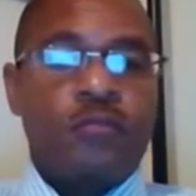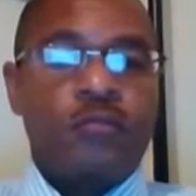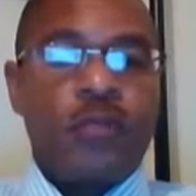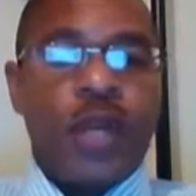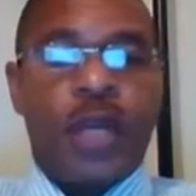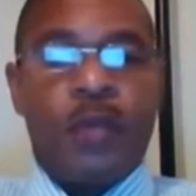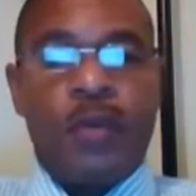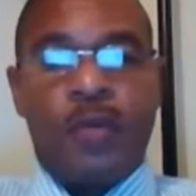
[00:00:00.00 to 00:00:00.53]

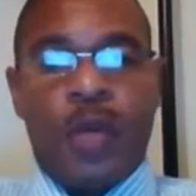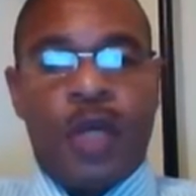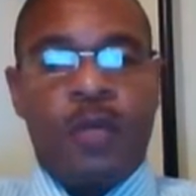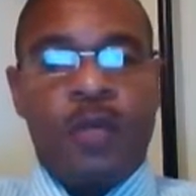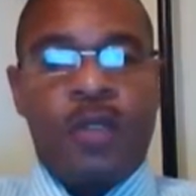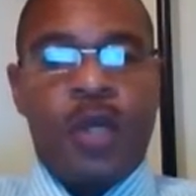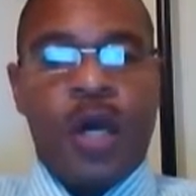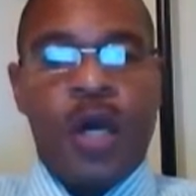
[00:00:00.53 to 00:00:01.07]
Maybe,
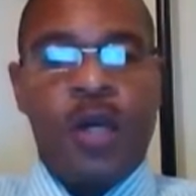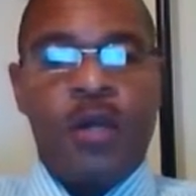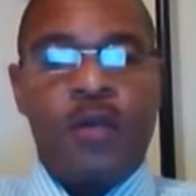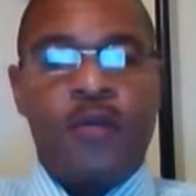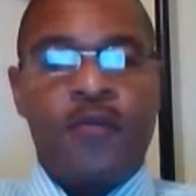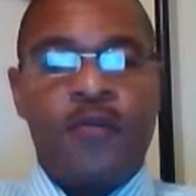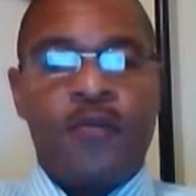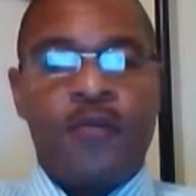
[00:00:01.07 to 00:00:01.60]
maybe not.
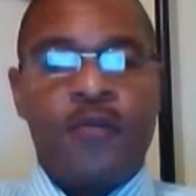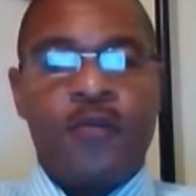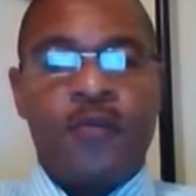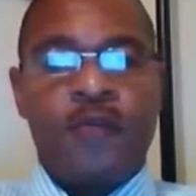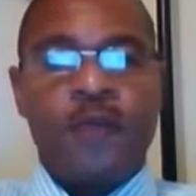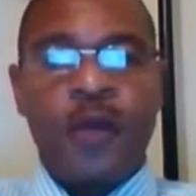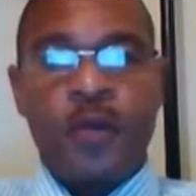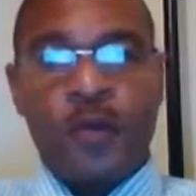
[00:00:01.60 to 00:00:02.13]

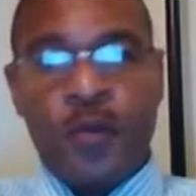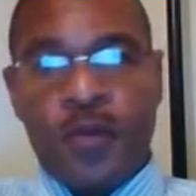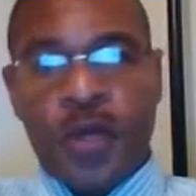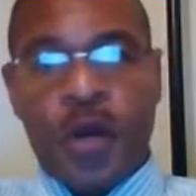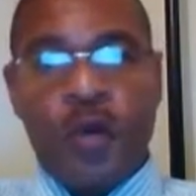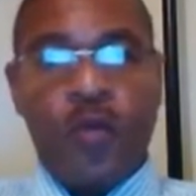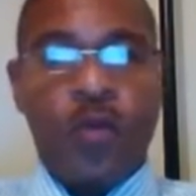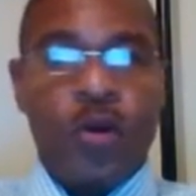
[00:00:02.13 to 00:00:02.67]
Faith
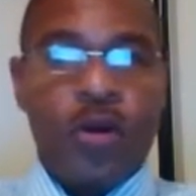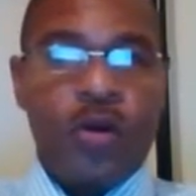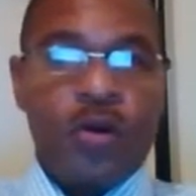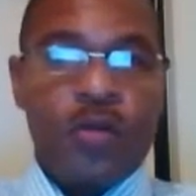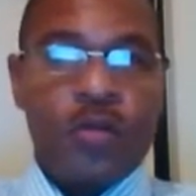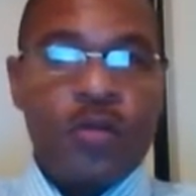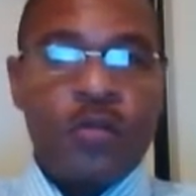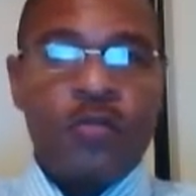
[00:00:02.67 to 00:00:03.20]
without
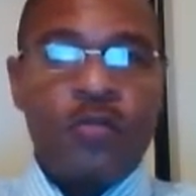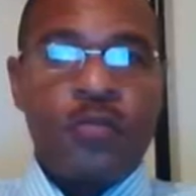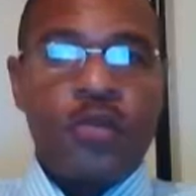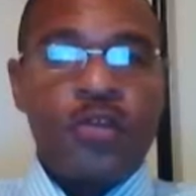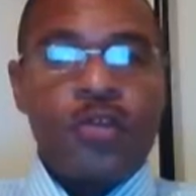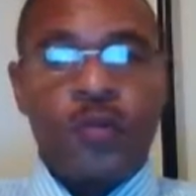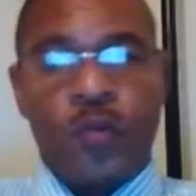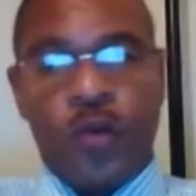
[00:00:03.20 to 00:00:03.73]
works.
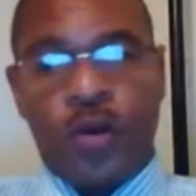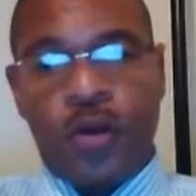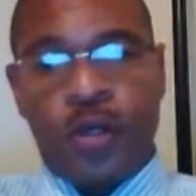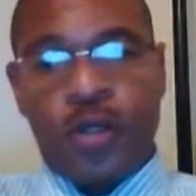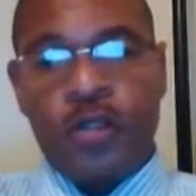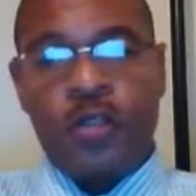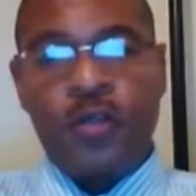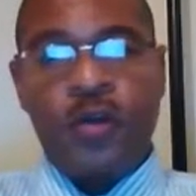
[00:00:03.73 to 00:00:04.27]
Put some work
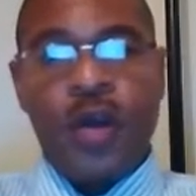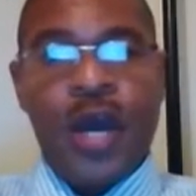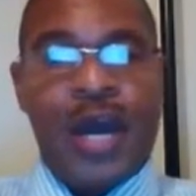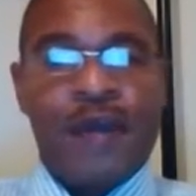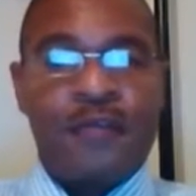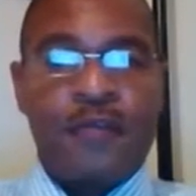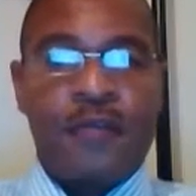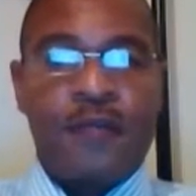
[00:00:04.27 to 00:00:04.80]
into it,
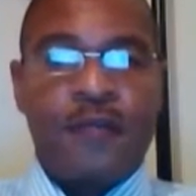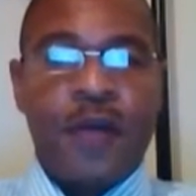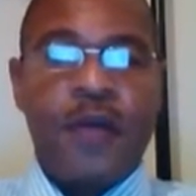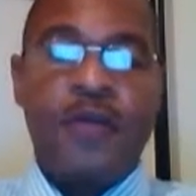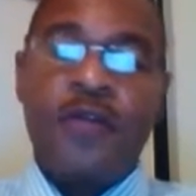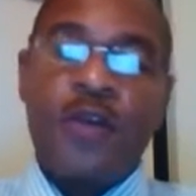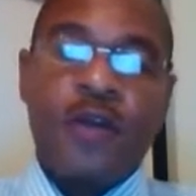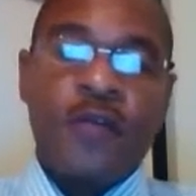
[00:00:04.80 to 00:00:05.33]
have some
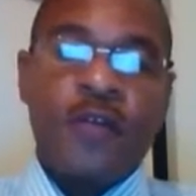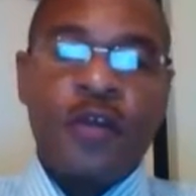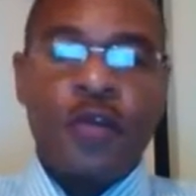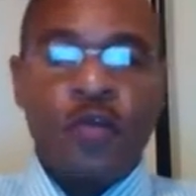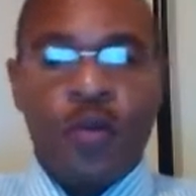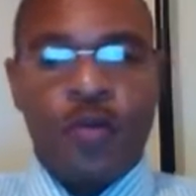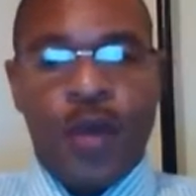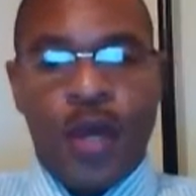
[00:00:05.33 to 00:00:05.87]
faith. You never know
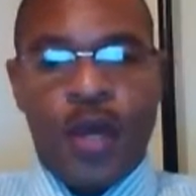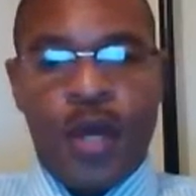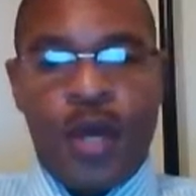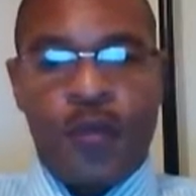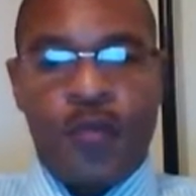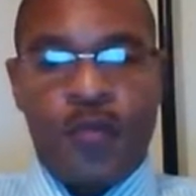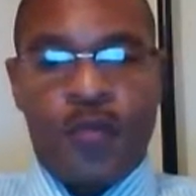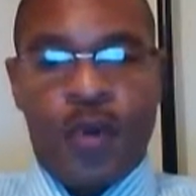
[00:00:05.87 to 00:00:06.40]
what might
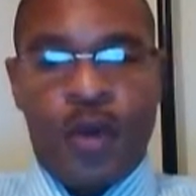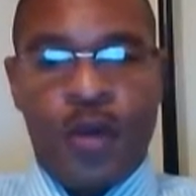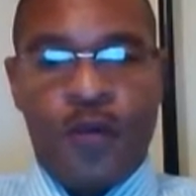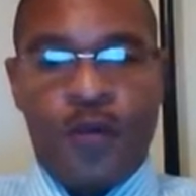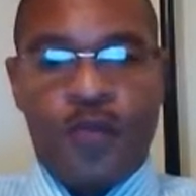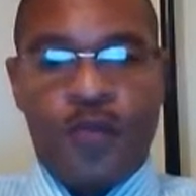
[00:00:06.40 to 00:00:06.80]
happen, right?